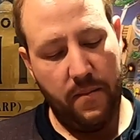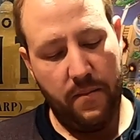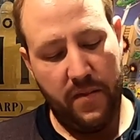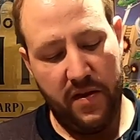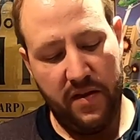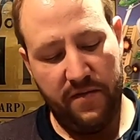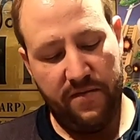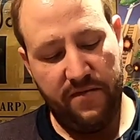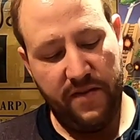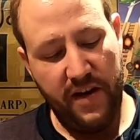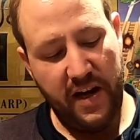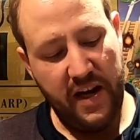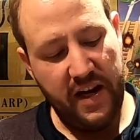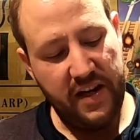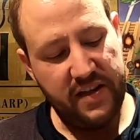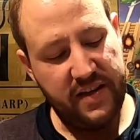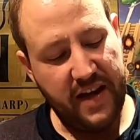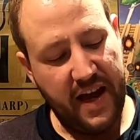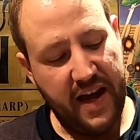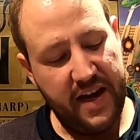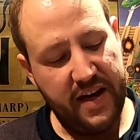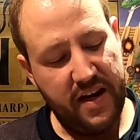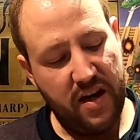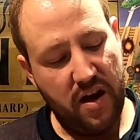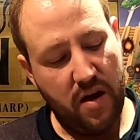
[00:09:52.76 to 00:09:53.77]
But the fees
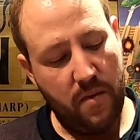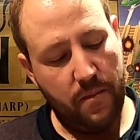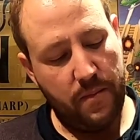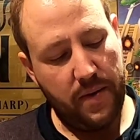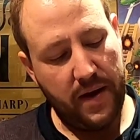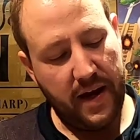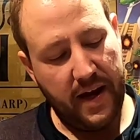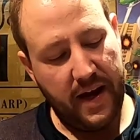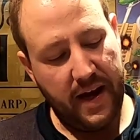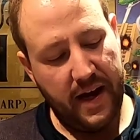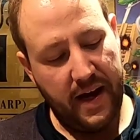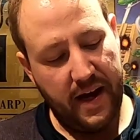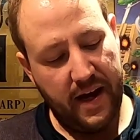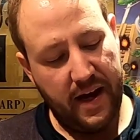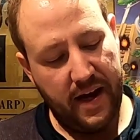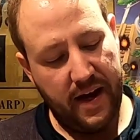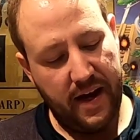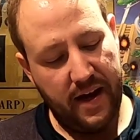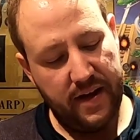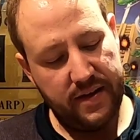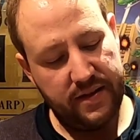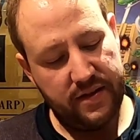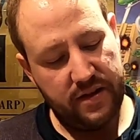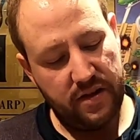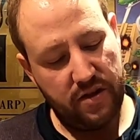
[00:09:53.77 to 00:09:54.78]
end up
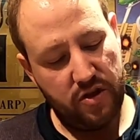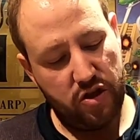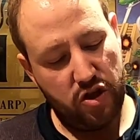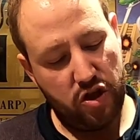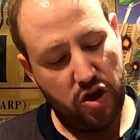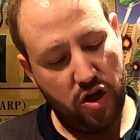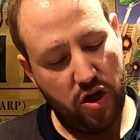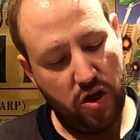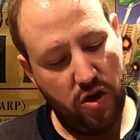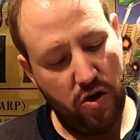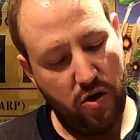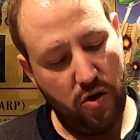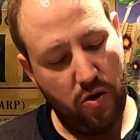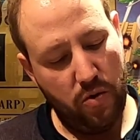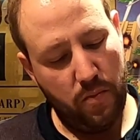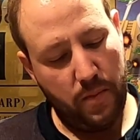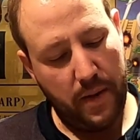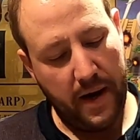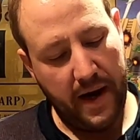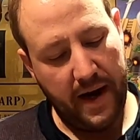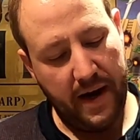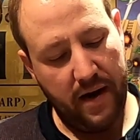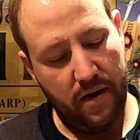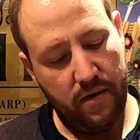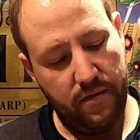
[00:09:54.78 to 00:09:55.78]
at
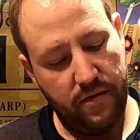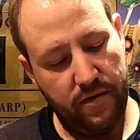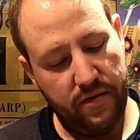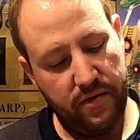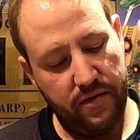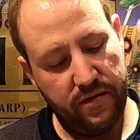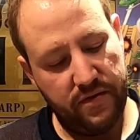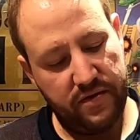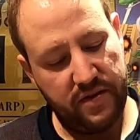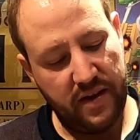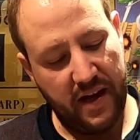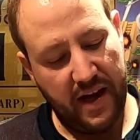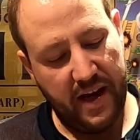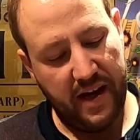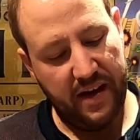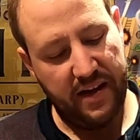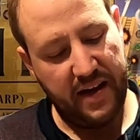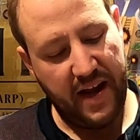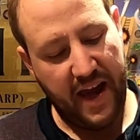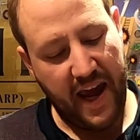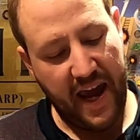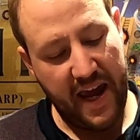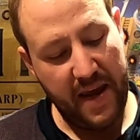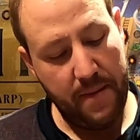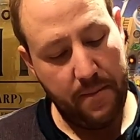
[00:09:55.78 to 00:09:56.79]

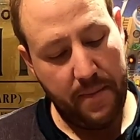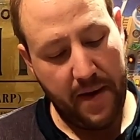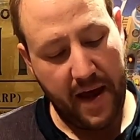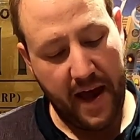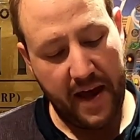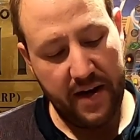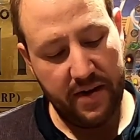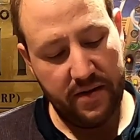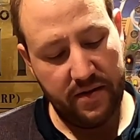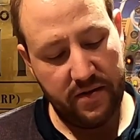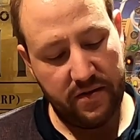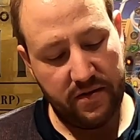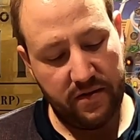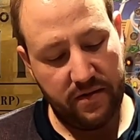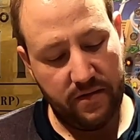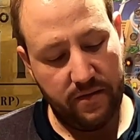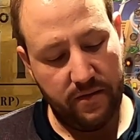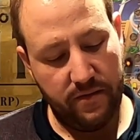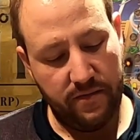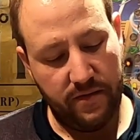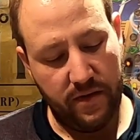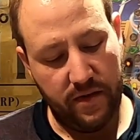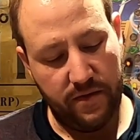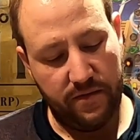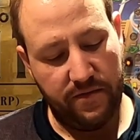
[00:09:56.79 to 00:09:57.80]
£2.08
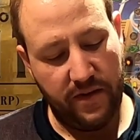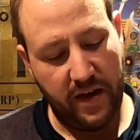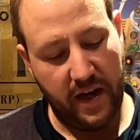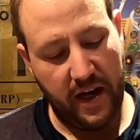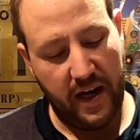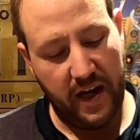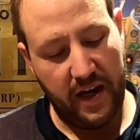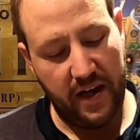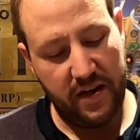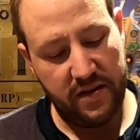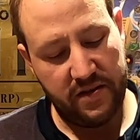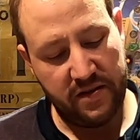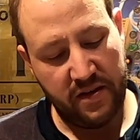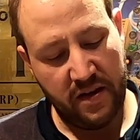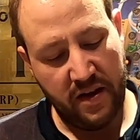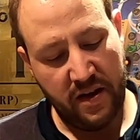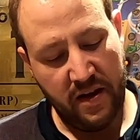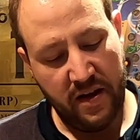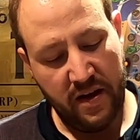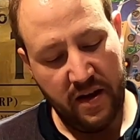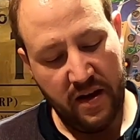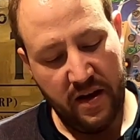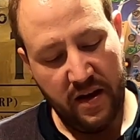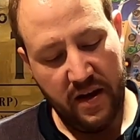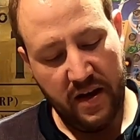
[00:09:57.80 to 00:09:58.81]
for the fees,
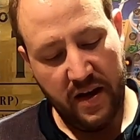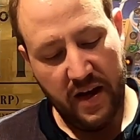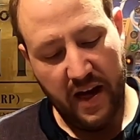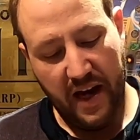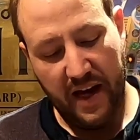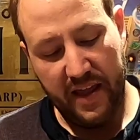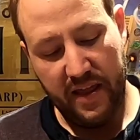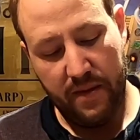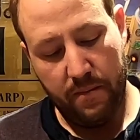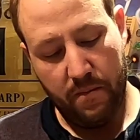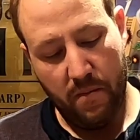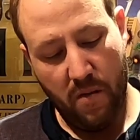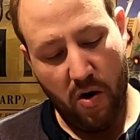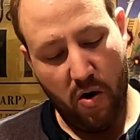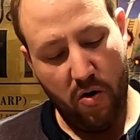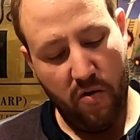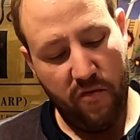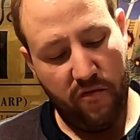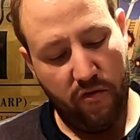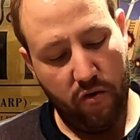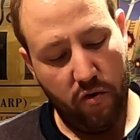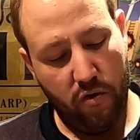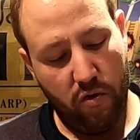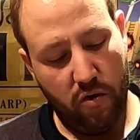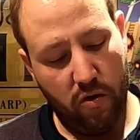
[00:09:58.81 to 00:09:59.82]
and the
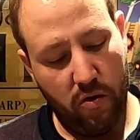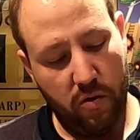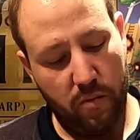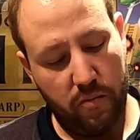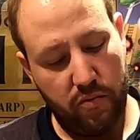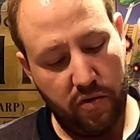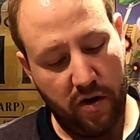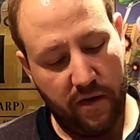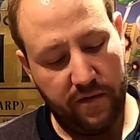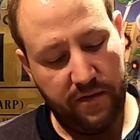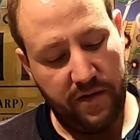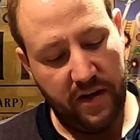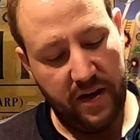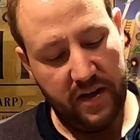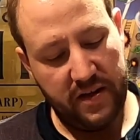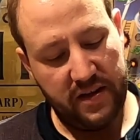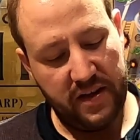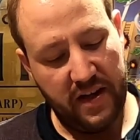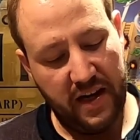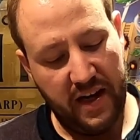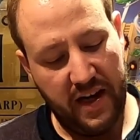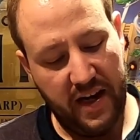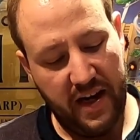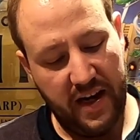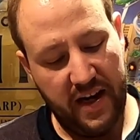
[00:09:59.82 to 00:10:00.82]
overall profit
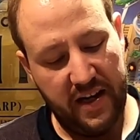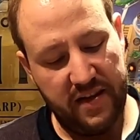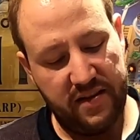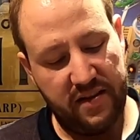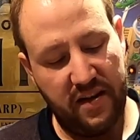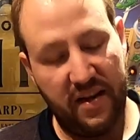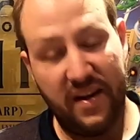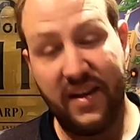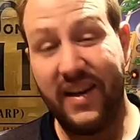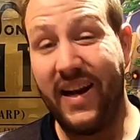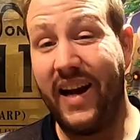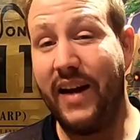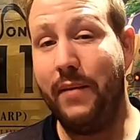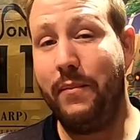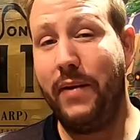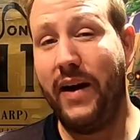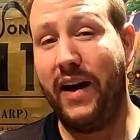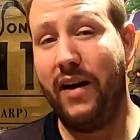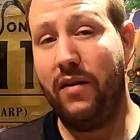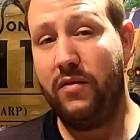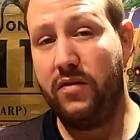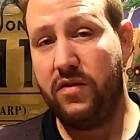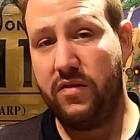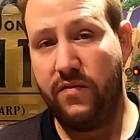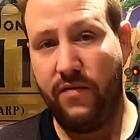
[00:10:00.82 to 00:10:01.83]
is
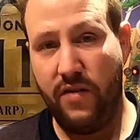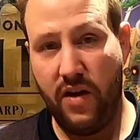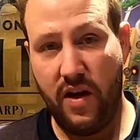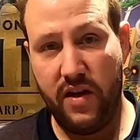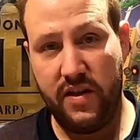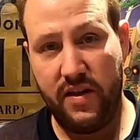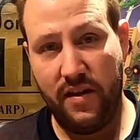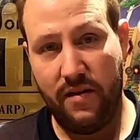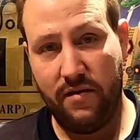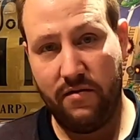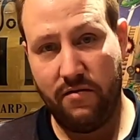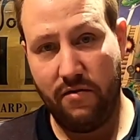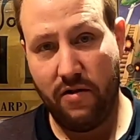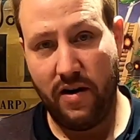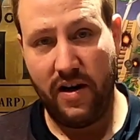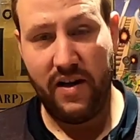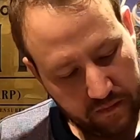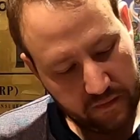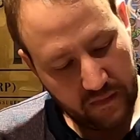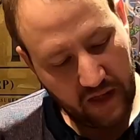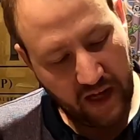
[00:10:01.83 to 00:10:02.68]
£9.33.